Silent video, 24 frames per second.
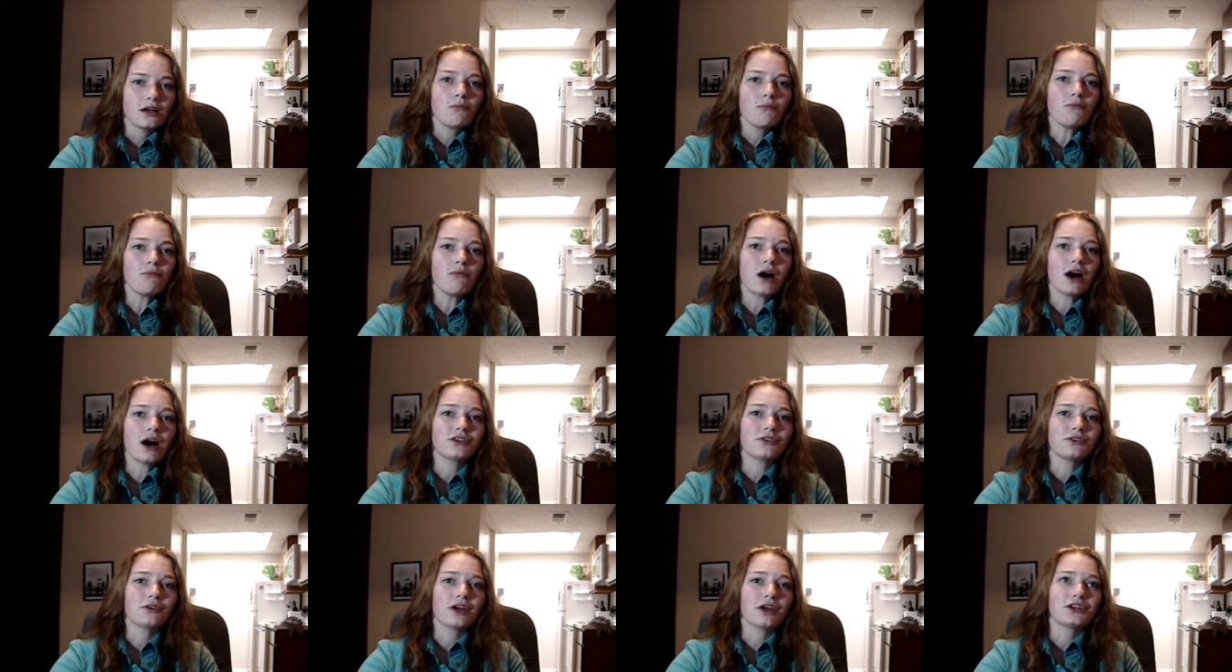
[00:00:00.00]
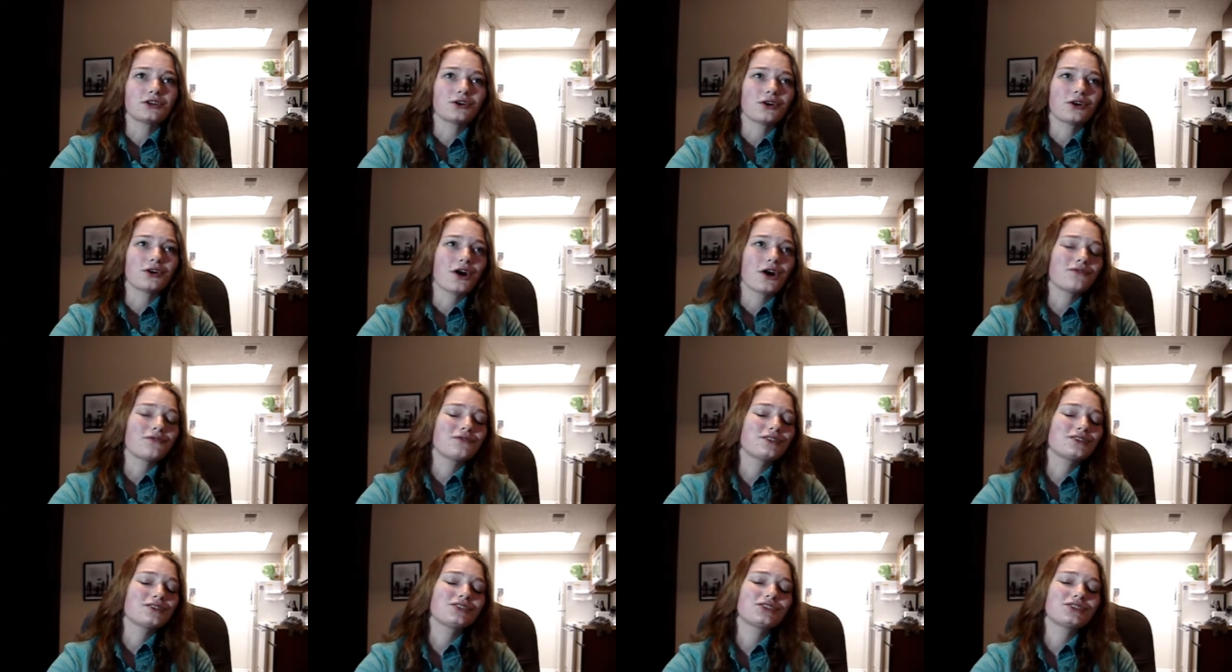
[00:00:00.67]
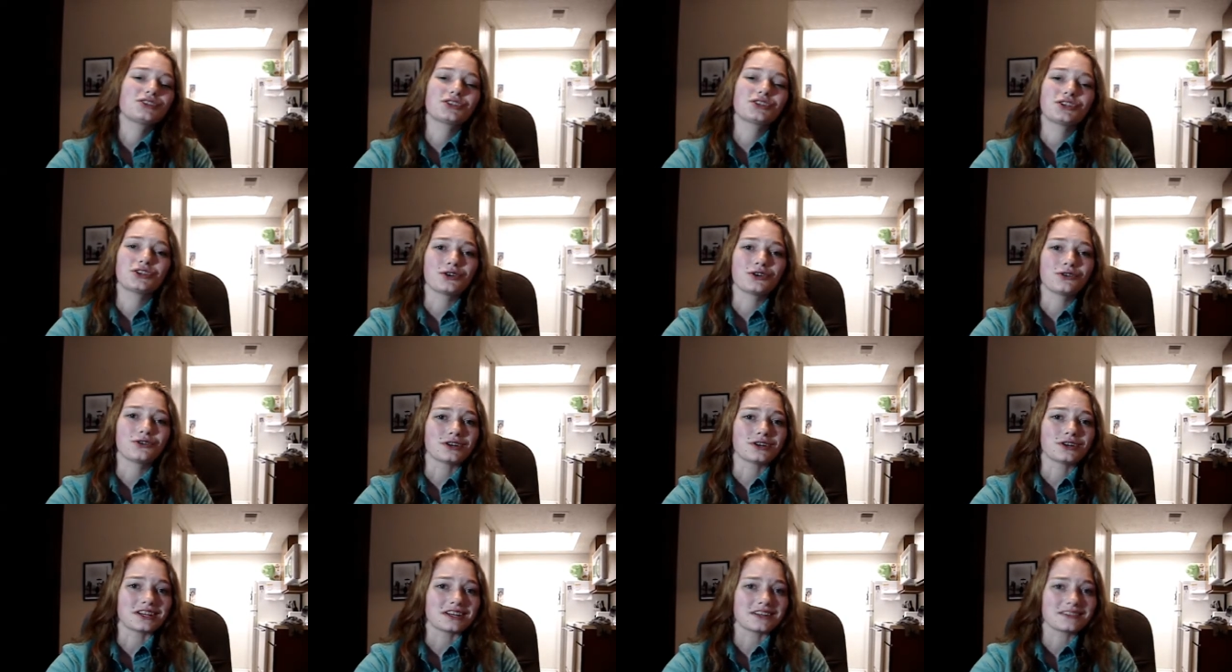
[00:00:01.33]
moderator of the
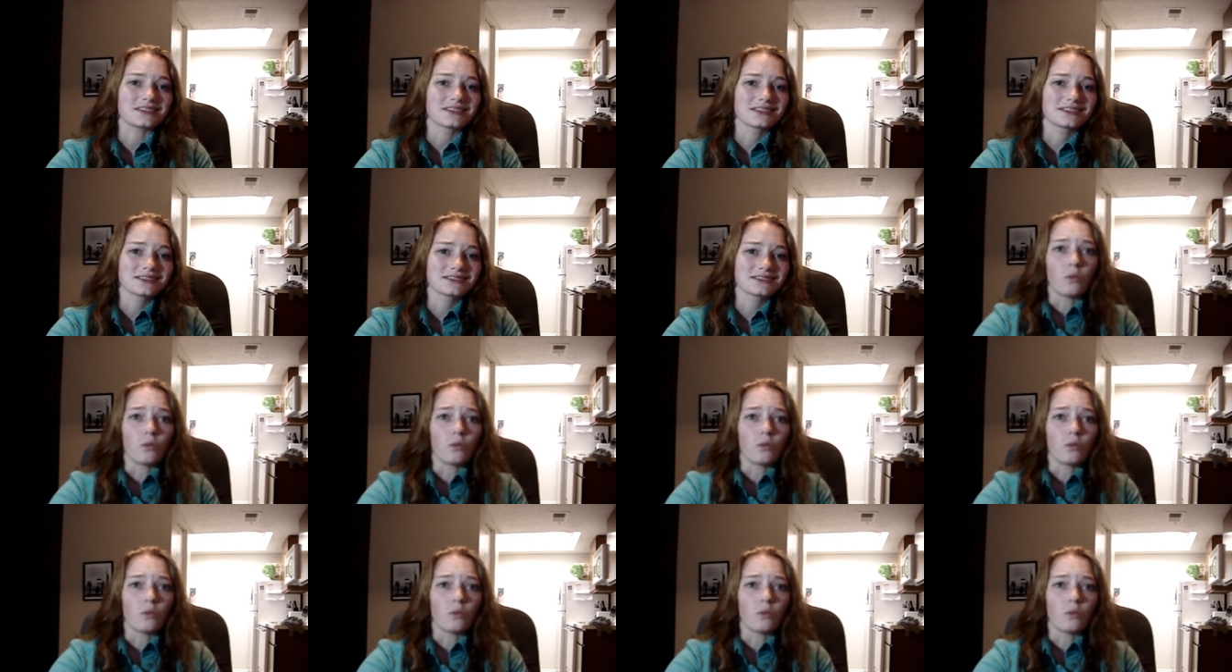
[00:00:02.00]
securities.